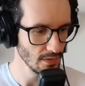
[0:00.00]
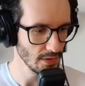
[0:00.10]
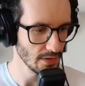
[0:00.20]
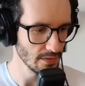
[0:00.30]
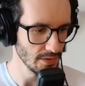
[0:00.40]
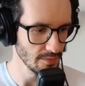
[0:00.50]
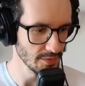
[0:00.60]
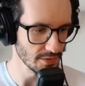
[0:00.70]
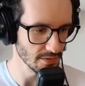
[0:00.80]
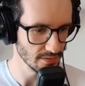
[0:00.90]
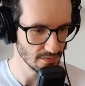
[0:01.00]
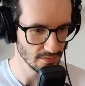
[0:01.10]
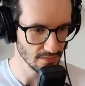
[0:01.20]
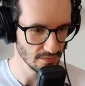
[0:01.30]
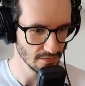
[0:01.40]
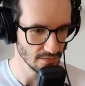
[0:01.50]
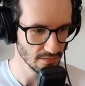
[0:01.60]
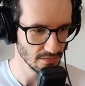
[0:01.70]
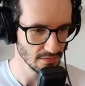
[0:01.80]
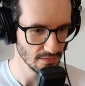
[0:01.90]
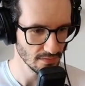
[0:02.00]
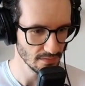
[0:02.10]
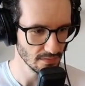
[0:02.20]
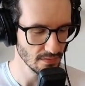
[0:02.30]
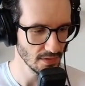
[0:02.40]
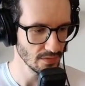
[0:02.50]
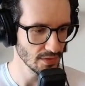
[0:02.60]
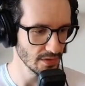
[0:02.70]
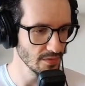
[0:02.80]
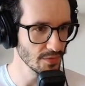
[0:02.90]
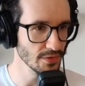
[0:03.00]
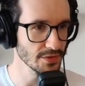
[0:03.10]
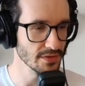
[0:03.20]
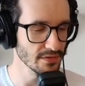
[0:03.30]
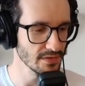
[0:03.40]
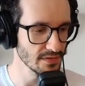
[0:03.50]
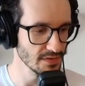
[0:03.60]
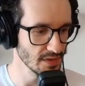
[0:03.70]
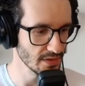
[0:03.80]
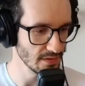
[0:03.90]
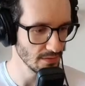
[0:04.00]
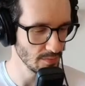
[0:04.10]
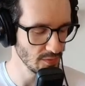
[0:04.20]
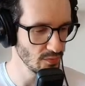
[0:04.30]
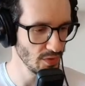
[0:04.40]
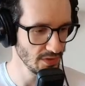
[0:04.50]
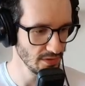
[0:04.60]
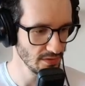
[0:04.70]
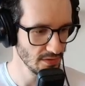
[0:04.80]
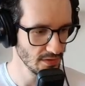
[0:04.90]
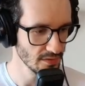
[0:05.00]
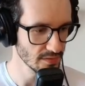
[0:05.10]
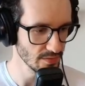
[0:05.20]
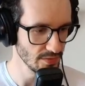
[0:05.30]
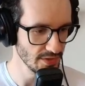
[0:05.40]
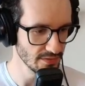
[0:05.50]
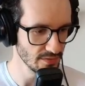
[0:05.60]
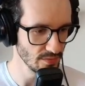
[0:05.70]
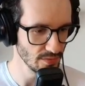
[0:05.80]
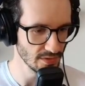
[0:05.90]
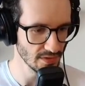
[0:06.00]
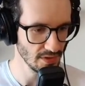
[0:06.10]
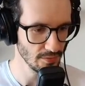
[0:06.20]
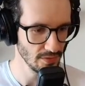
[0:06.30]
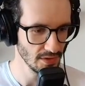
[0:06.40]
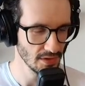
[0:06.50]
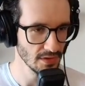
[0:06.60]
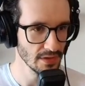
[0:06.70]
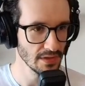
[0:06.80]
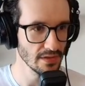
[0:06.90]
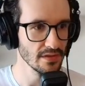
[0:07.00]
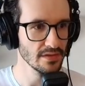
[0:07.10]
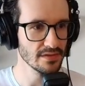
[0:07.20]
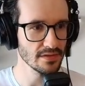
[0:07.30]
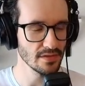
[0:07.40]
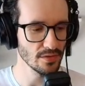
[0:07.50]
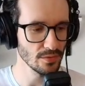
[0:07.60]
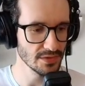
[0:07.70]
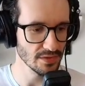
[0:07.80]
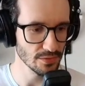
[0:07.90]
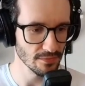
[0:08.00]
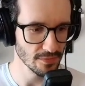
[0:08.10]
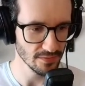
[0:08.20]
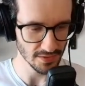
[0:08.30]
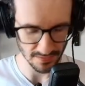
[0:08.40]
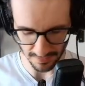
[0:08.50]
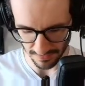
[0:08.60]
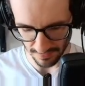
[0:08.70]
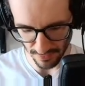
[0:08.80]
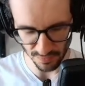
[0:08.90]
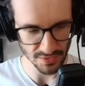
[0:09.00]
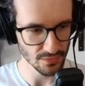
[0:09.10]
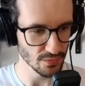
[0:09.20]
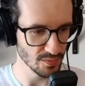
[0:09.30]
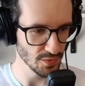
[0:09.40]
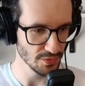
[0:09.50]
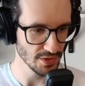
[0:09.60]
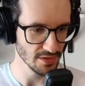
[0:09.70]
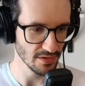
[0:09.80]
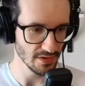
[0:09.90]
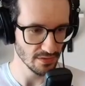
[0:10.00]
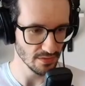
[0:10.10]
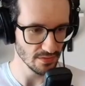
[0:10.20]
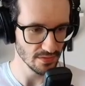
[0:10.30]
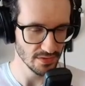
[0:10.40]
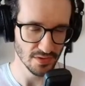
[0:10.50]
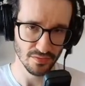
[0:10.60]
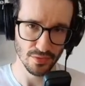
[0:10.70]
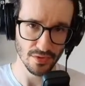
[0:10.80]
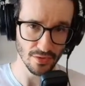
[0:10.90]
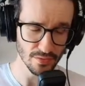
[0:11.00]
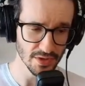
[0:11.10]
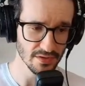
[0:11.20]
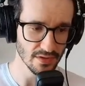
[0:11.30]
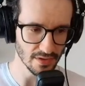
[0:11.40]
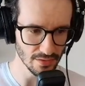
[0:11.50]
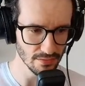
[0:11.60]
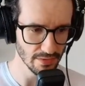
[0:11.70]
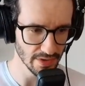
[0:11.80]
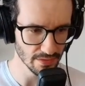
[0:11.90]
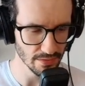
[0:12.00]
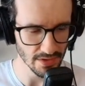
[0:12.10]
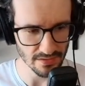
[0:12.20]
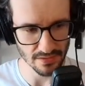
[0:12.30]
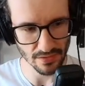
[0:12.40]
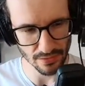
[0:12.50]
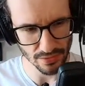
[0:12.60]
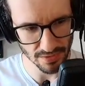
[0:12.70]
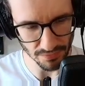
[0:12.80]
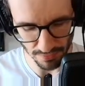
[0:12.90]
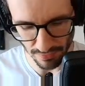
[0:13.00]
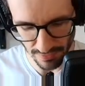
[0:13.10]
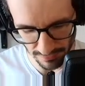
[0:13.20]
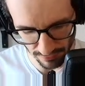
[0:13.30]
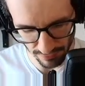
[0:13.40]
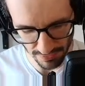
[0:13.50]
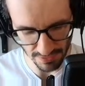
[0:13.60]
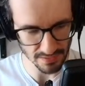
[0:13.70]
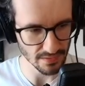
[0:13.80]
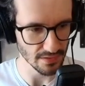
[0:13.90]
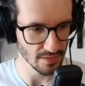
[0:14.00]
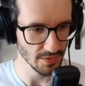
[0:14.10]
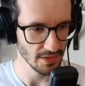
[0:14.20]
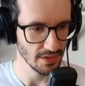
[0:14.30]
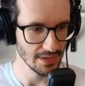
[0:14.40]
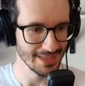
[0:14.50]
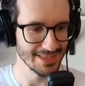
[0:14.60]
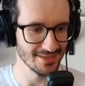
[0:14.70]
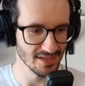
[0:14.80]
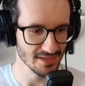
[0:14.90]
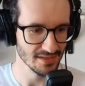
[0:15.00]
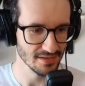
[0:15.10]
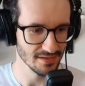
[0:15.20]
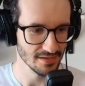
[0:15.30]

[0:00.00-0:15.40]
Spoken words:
Let me check. Okay, the project is not up and running, so let's do it now. This is the Who is Out of Office open source project, and if you clone it and you would like to test it, all you have to do is to just type just